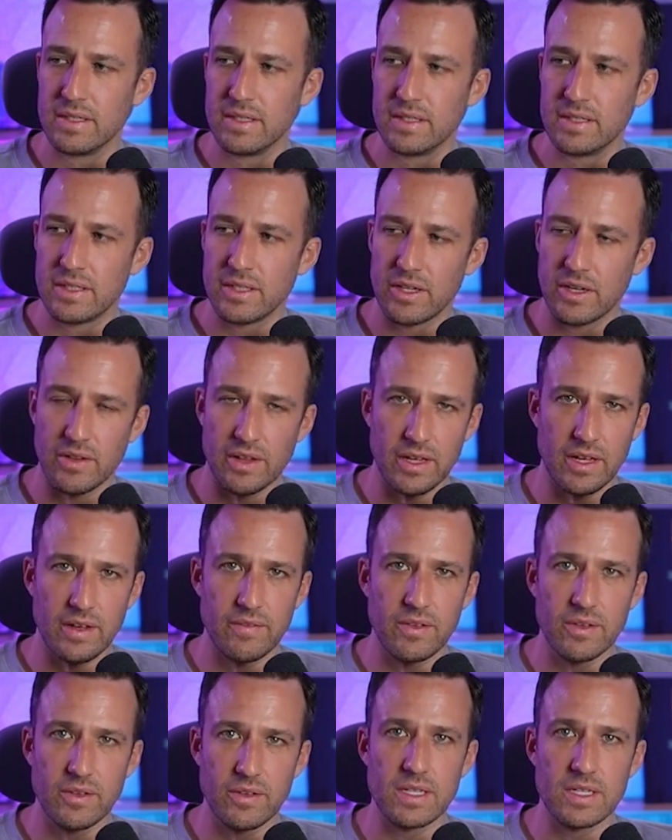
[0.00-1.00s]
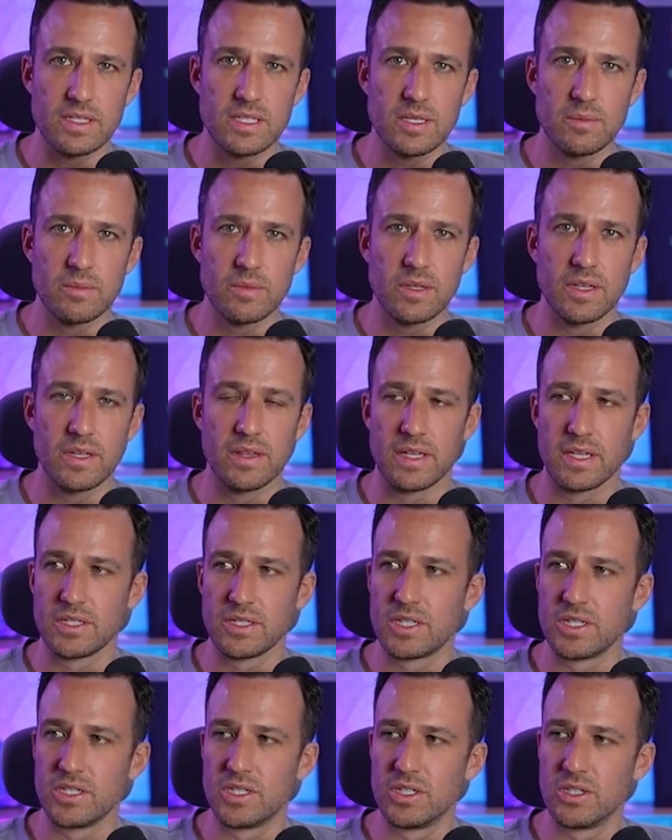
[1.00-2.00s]
They give you some good things
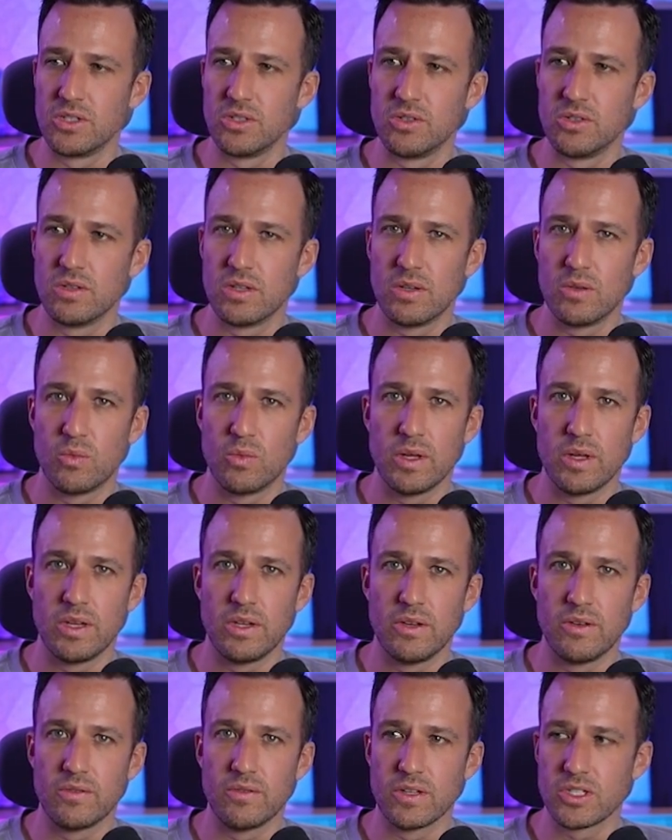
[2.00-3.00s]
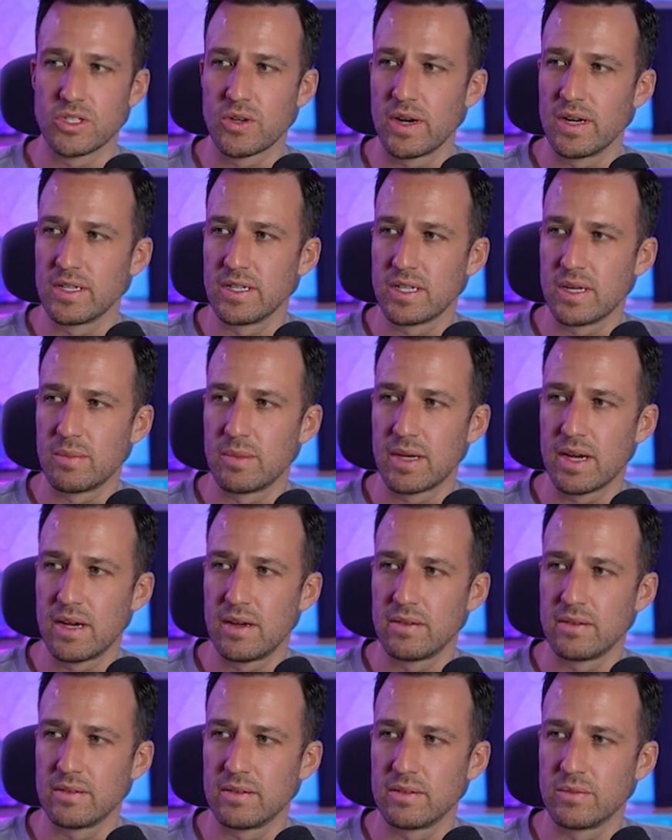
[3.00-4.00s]
to do when you first create a sub
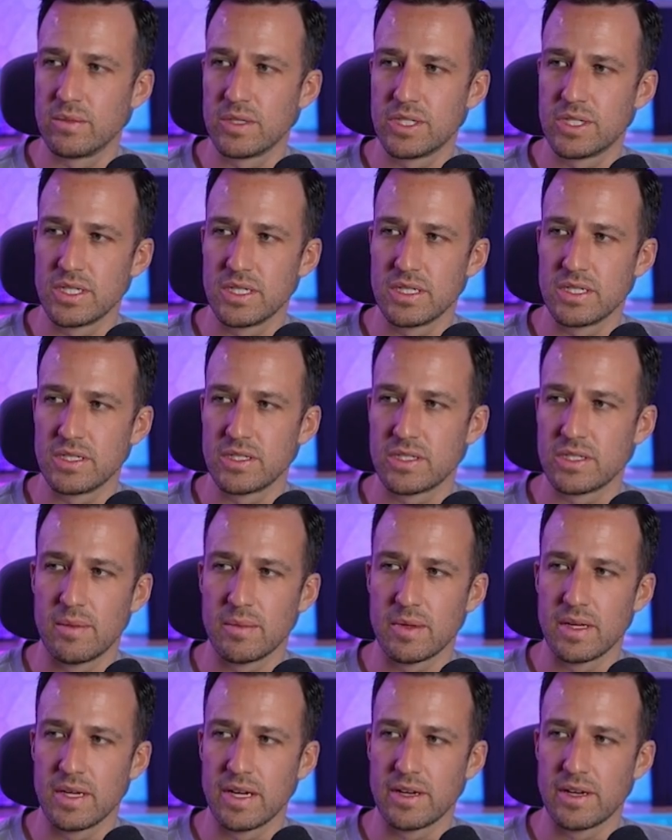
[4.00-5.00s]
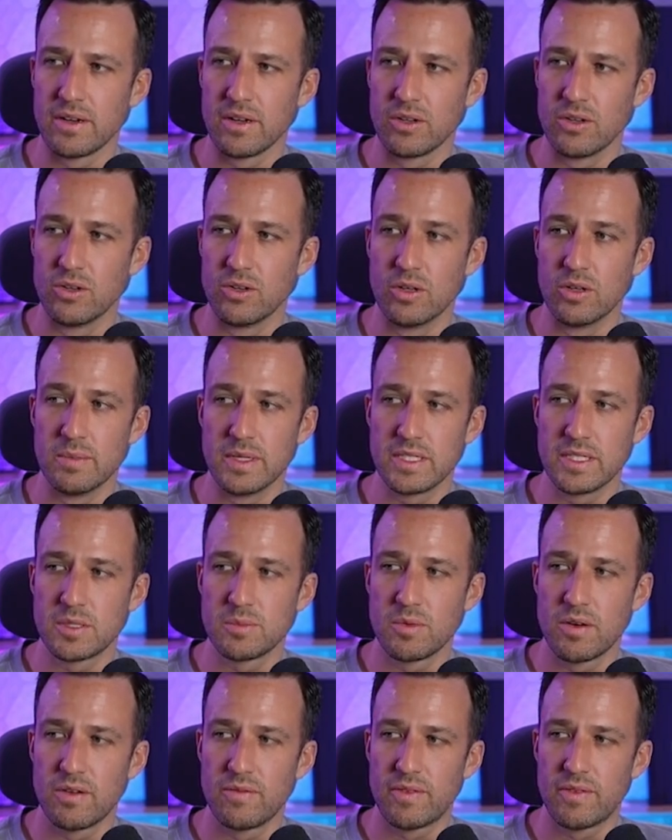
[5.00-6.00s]
account, which is connect to your Google business
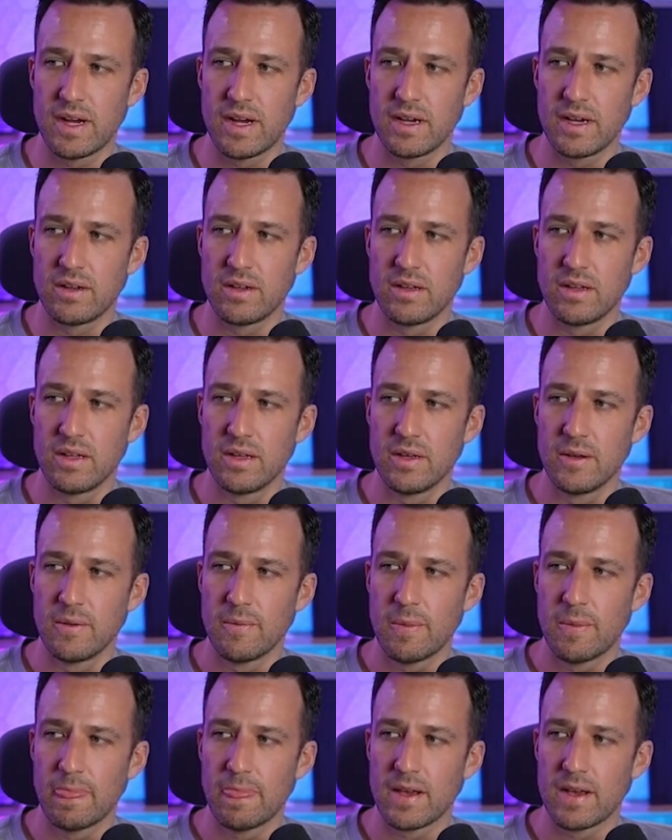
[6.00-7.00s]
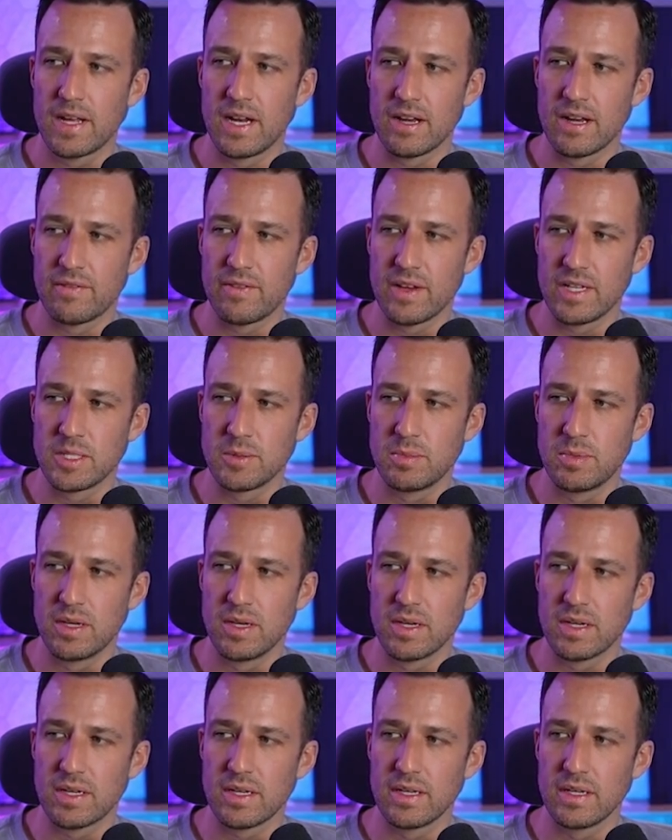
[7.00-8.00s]
profile, connect
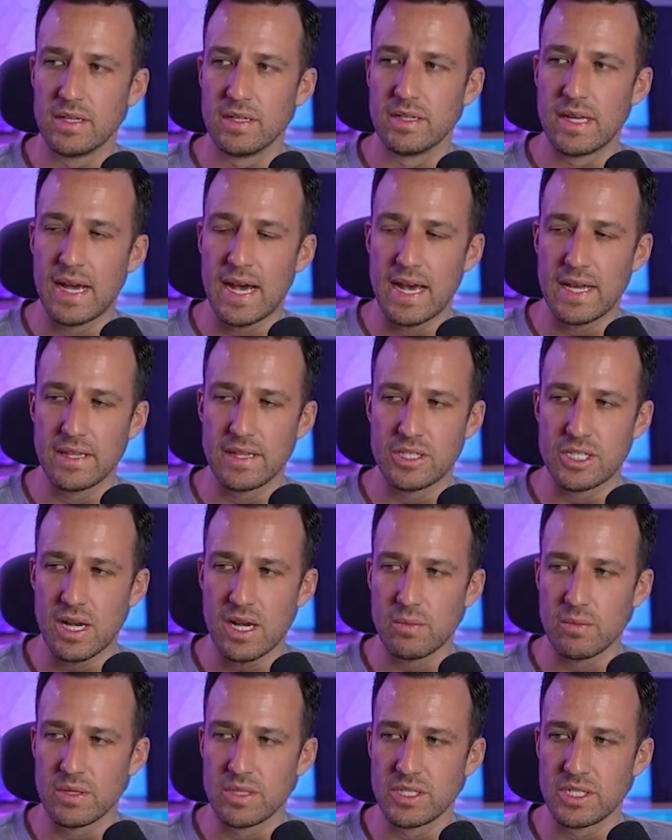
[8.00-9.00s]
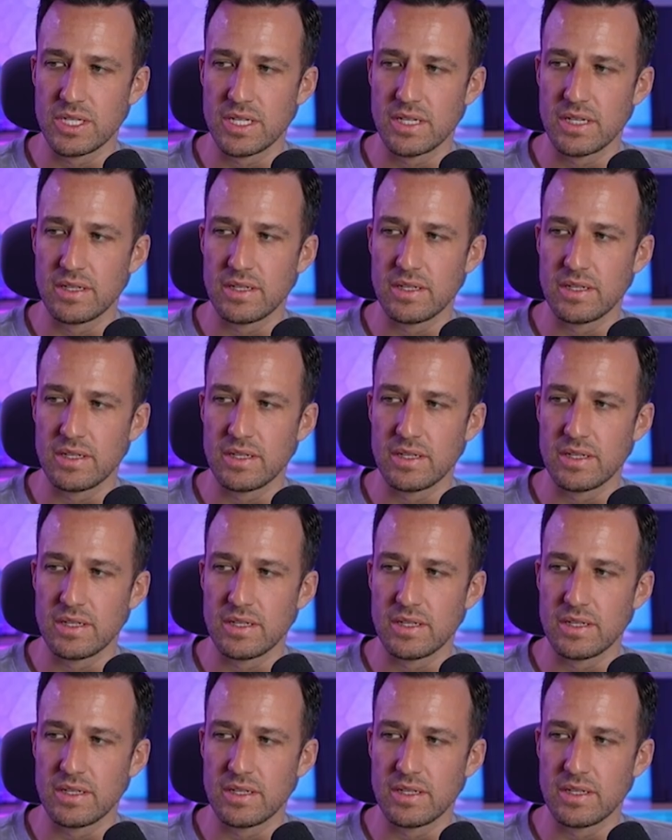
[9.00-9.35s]
Facebook, add the chat widget.